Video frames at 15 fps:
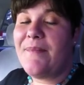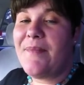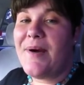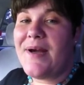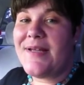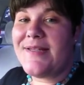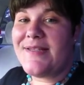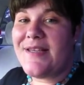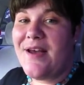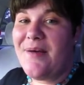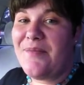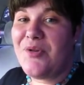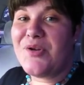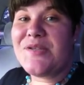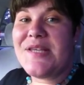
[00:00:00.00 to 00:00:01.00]
but
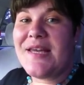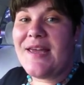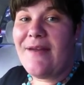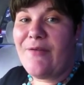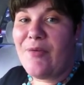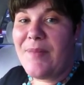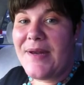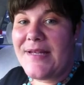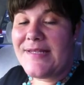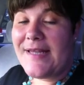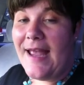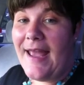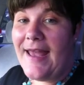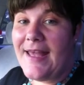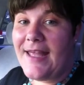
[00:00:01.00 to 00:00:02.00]
looks like everybody's
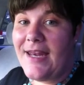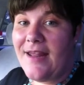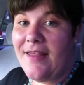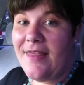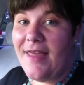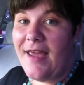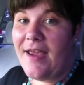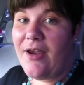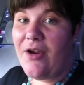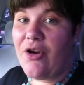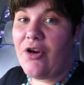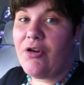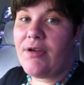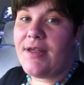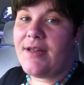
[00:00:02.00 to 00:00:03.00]
hanging in
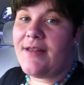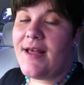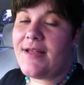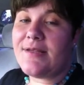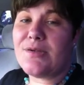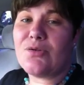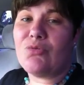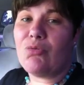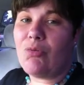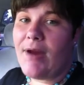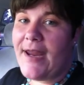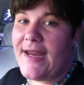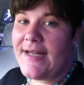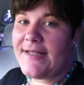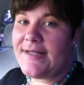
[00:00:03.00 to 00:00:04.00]
there, and that's
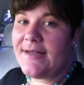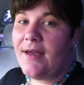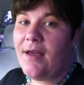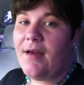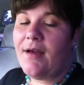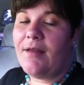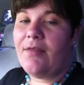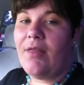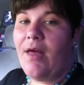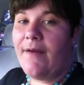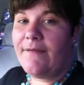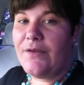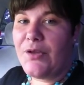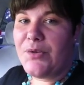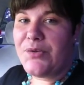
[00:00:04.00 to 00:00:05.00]
great.
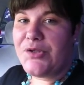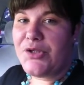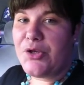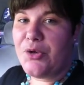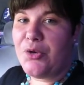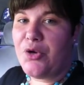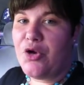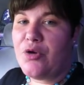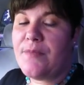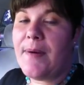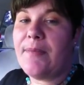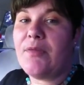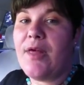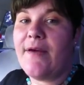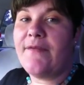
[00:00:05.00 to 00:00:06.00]
Love YouTube.
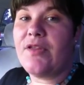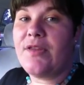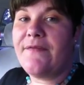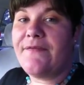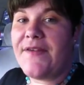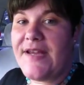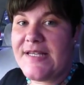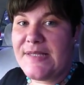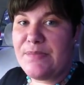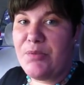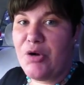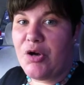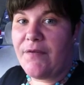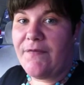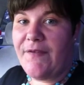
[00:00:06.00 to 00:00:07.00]
I'm loving the
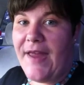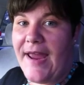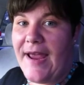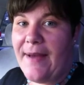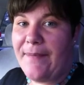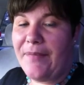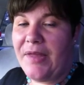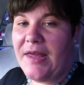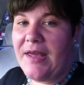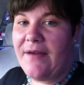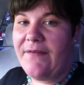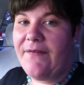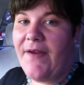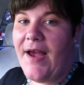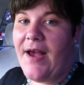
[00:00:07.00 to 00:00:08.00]
Facebook family. I
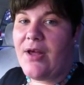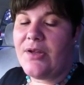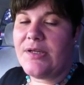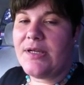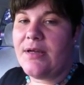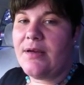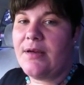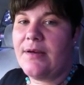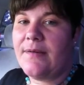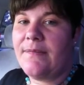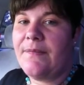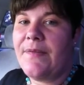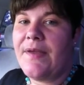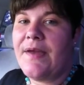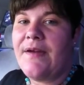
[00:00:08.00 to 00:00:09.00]
found a
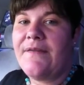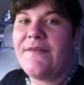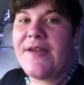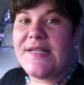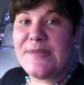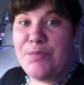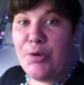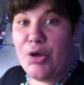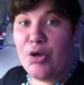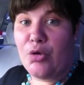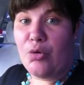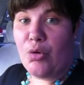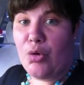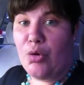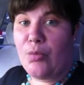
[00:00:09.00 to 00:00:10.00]
Facebook
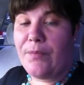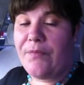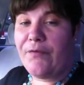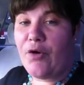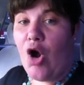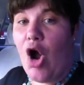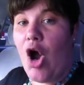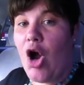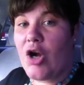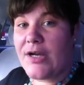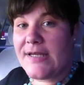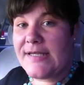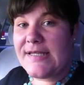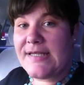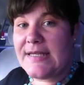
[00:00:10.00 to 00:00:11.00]
group for
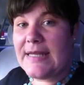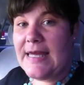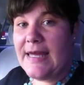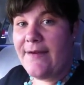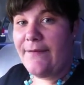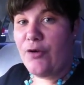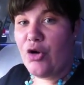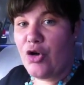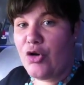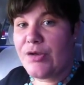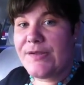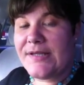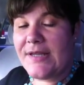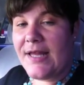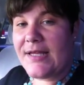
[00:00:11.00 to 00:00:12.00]
August
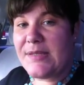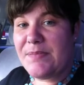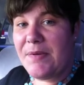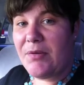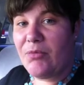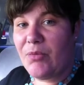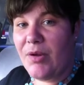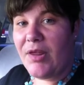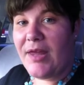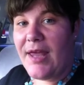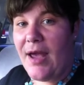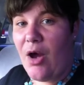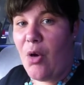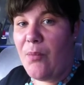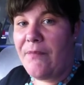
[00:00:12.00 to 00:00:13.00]
sleevers, and that's been really
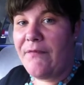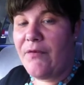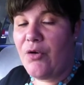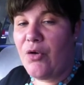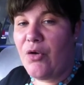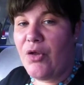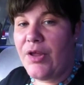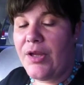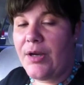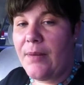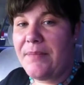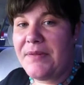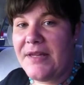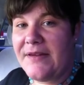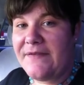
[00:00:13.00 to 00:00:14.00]
helpful and
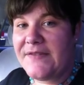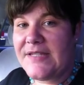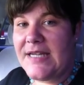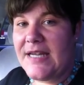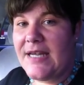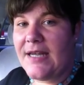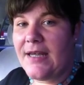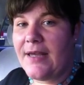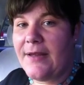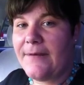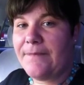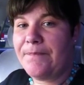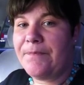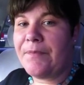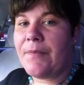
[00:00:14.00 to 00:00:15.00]
uplifting.
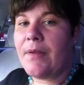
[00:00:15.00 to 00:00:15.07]
And